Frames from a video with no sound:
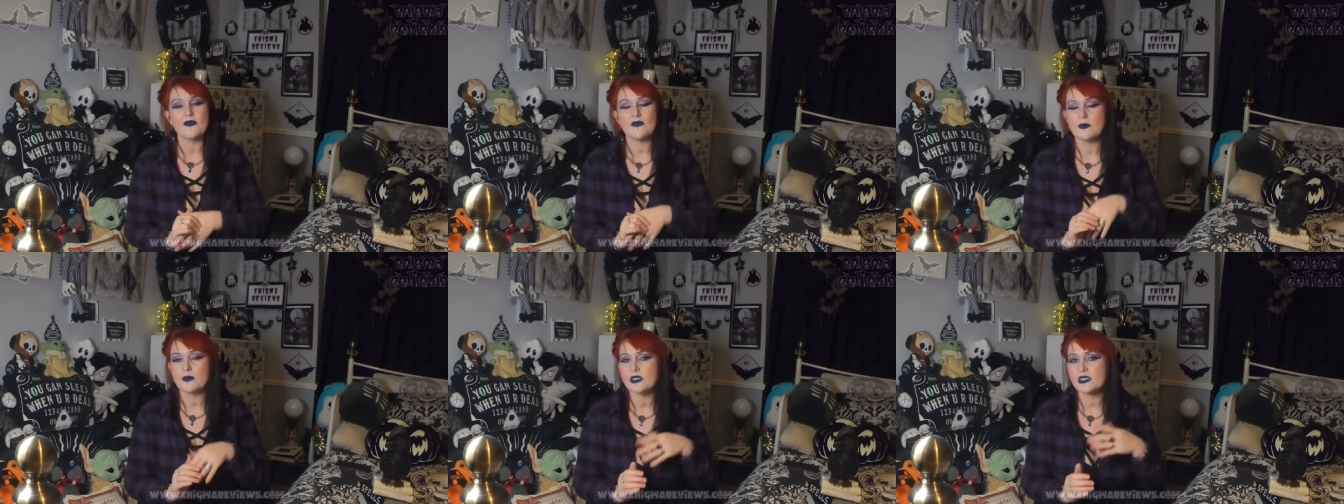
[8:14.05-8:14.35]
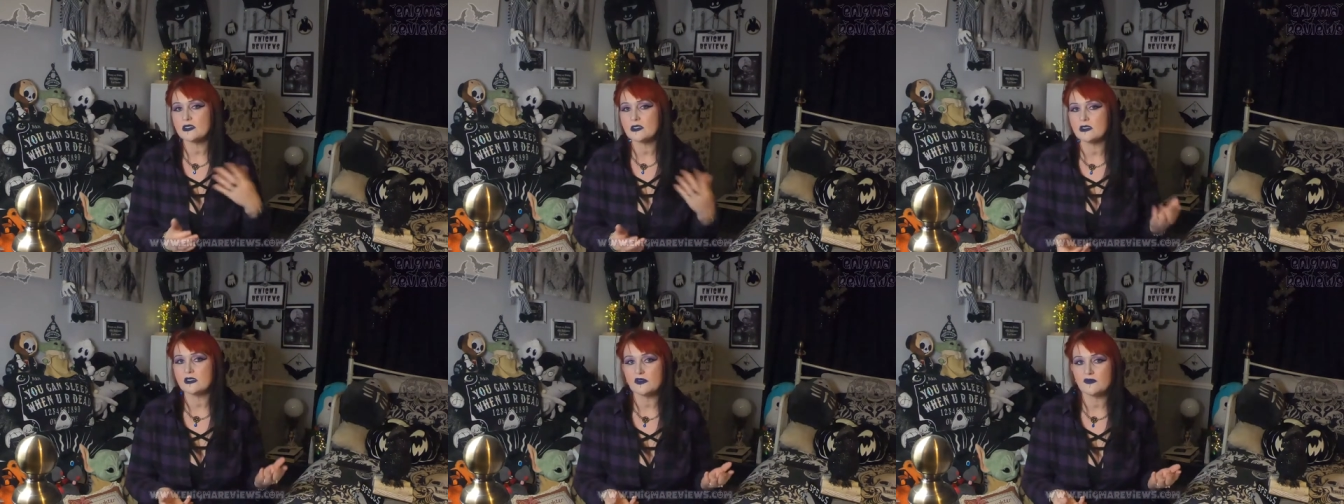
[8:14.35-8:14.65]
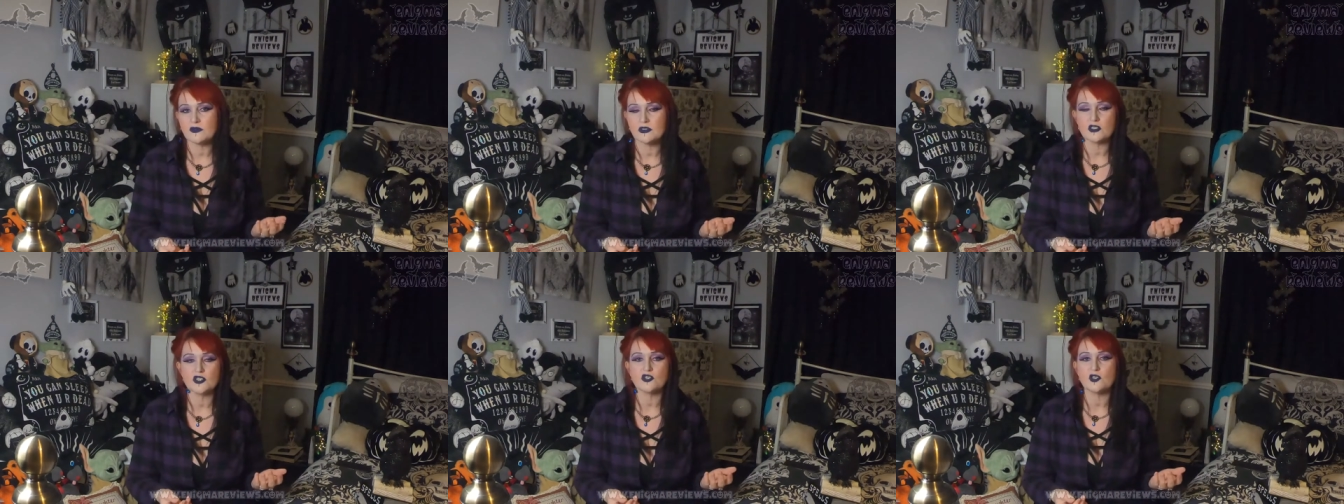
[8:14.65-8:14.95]
Everybody's got
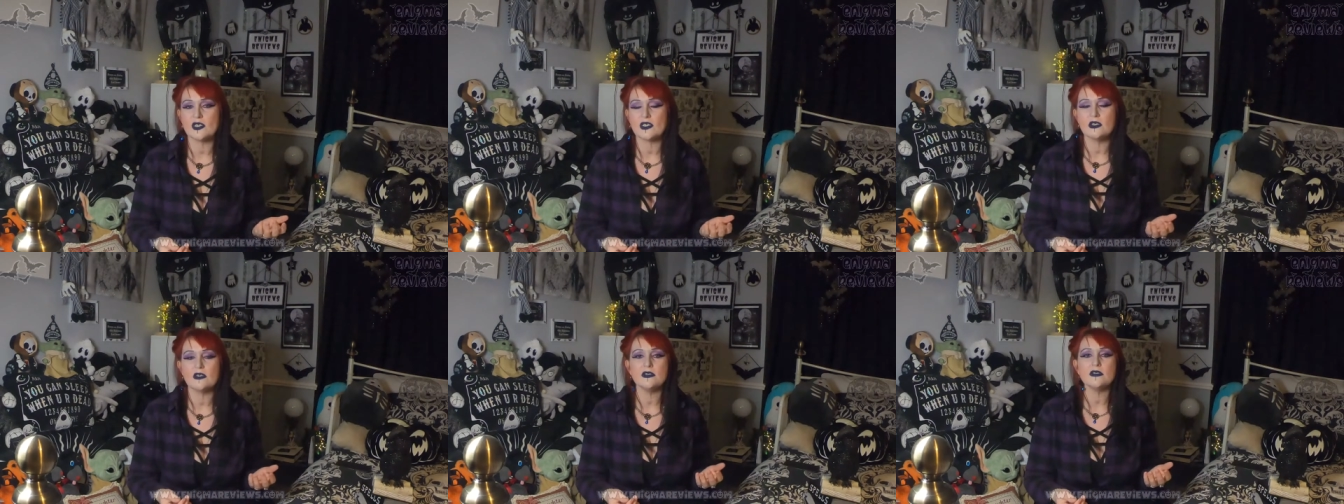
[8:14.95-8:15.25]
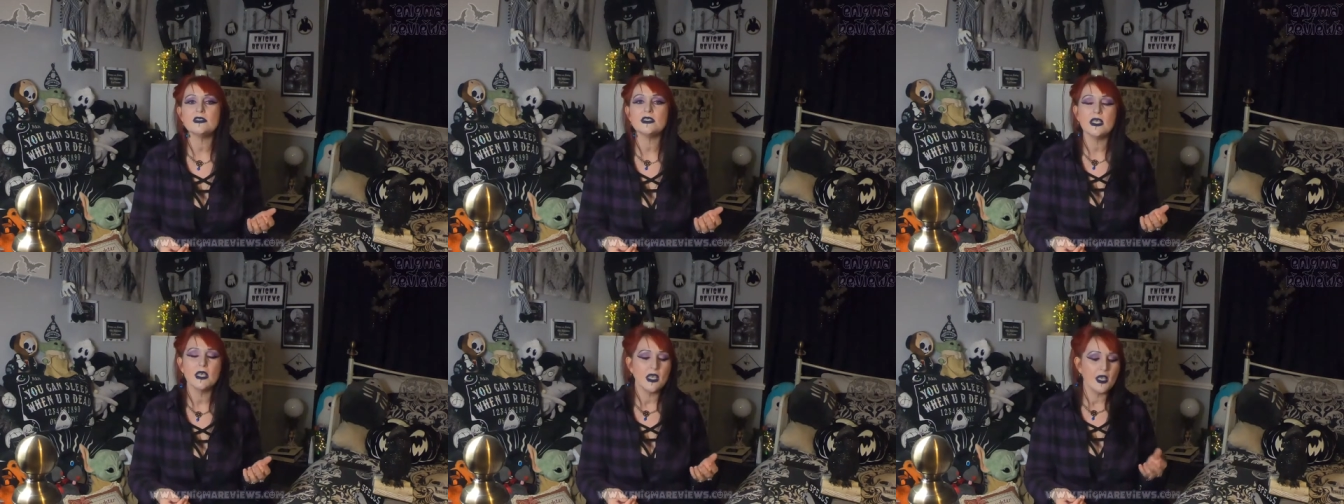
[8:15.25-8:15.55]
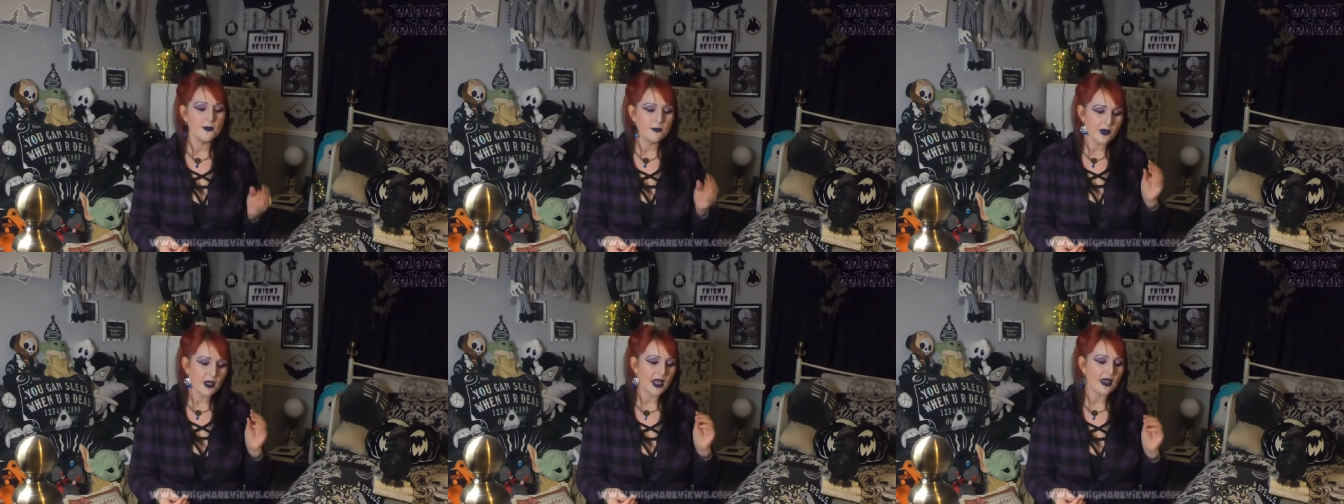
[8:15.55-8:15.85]
different triggers,
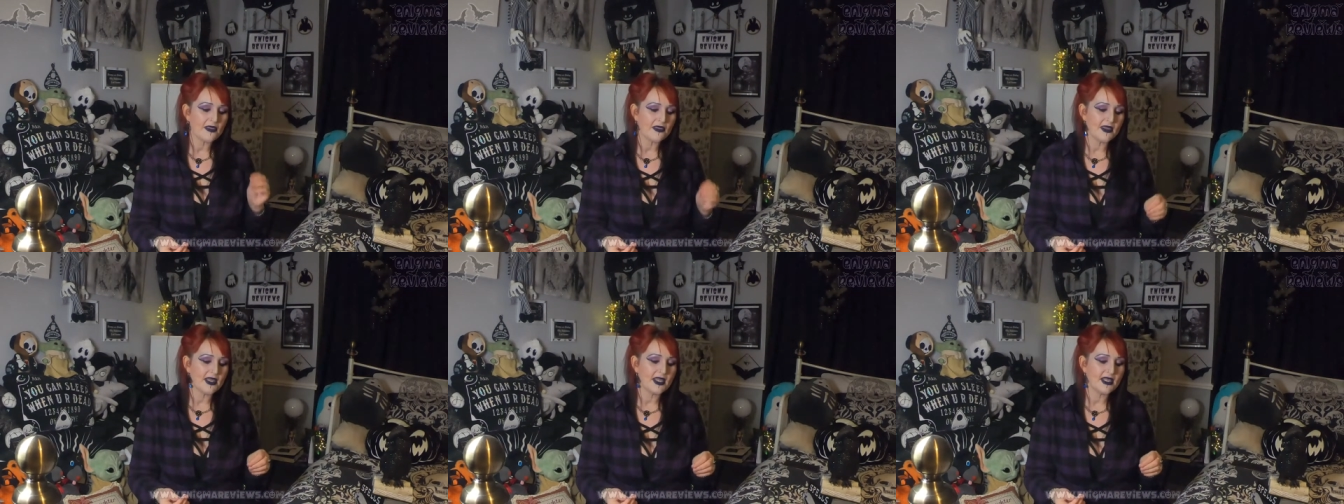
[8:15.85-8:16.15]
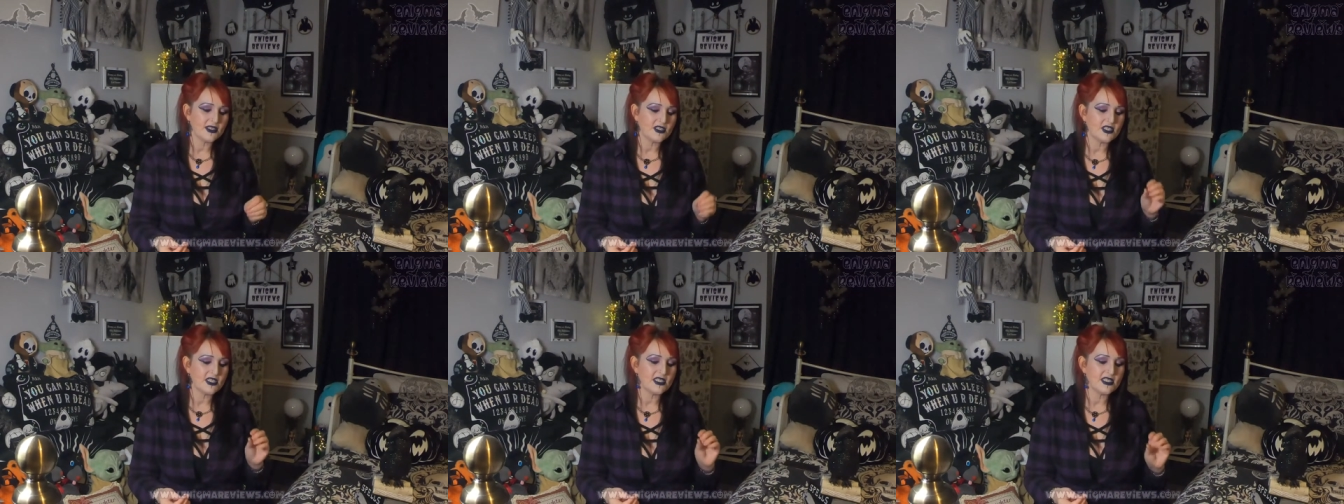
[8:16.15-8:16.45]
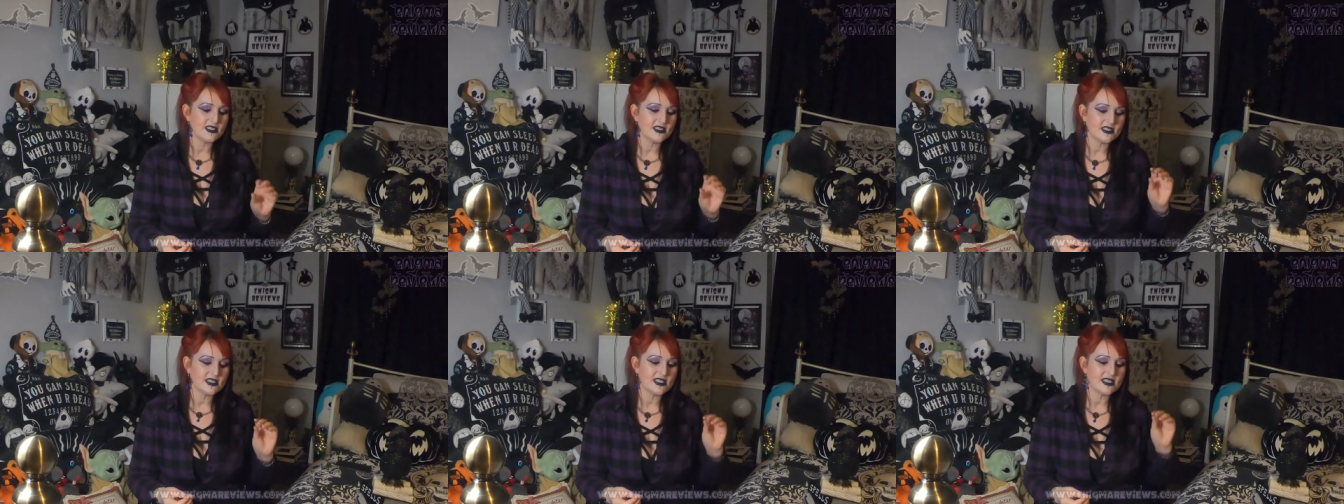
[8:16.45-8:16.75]
but I think she's